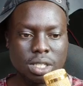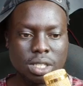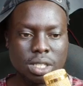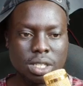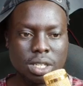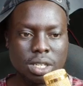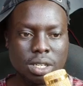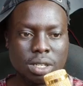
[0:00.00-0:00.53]

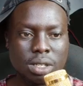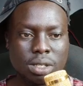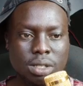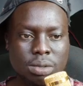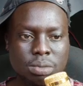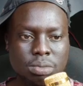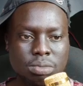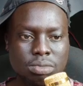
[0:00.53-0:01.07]

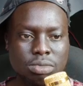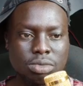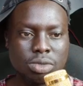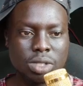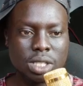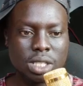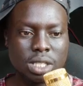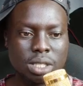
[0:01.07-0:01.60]

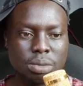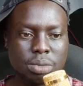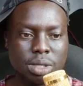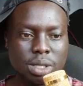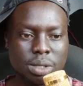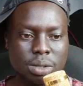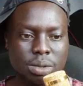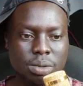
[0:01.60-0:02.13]
Where,
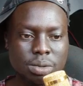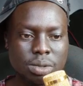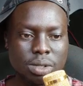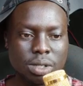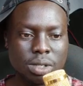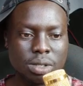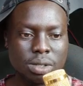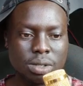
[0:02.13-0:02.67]
bro?
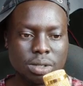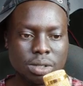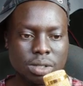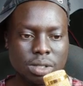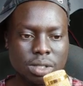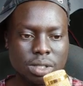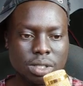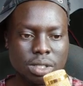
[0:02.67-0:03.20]
Hold on.
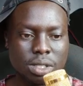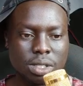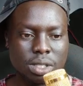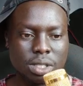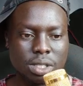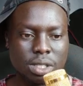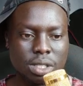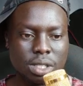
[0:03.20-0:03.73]

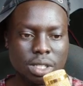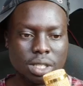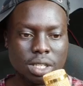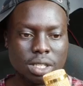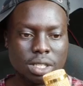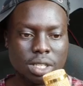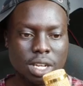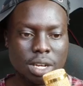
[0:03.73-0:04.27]
I think
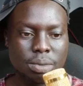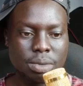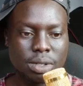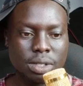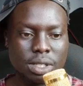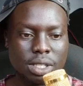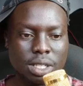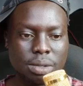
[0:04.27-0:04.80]
it's
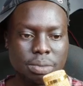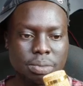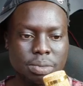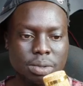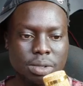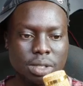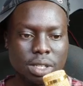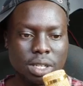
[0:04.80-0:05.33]
library. Yep.
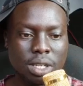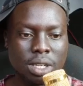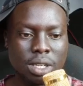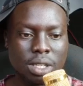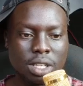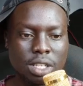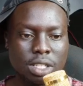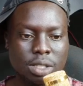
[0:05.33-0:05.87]
I
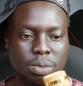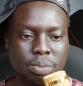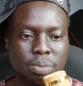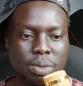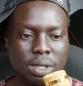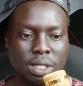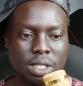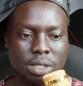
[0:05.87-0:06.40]
think it's
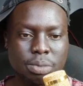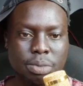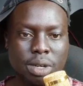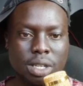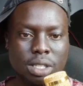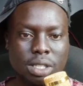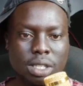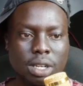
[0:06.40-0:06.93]
purchase
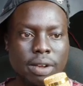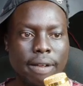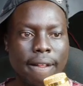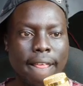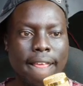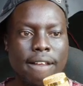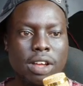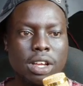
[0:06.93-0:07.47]
button.
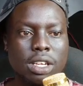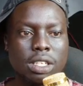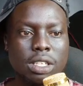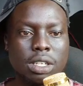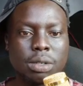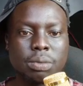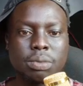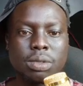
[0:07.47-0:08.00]

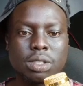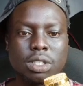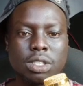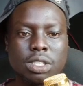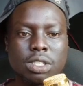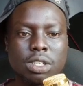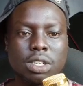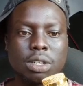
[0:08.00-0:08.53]
Yep. So
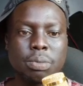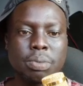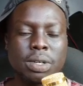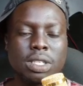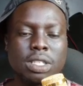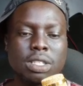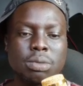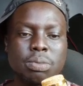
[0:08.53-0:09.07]
it's on the
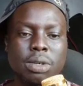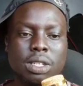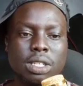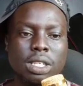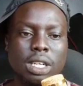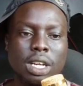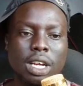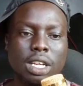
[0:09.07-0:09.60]
purchase
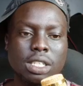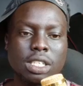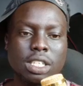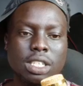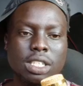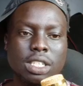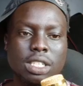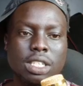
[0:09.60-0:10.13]
button. As you
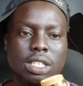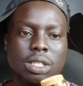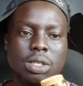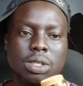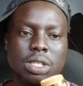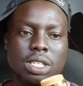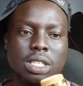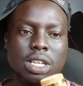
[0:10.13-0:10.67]
guys can see,
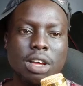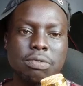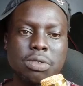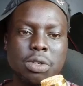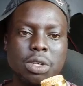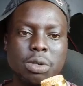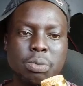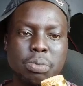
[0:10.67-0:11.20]
you just have
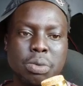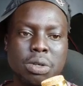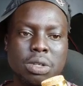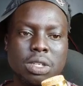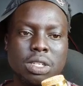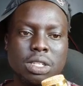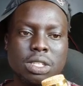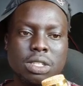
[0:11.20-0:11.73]
to
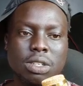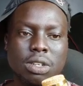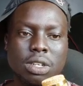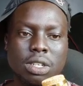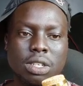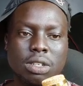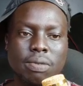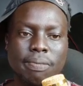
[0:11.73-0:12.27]
import the
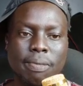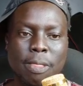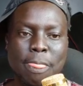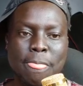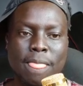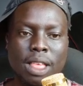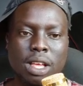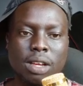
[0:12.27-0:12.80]
Sona,
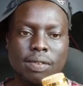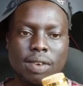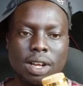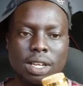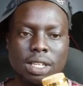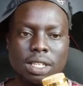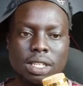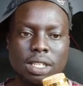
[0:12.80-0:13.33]

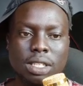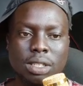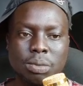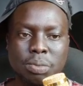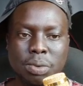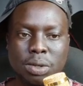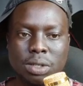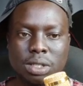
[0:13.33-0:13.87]
right?
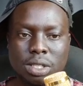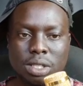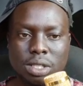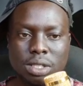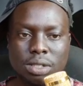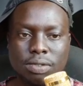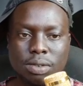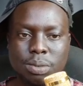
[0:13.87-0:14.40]
Import
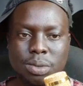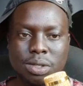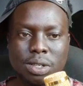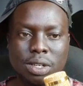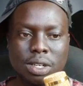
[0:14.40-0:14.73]
Toast from Sona.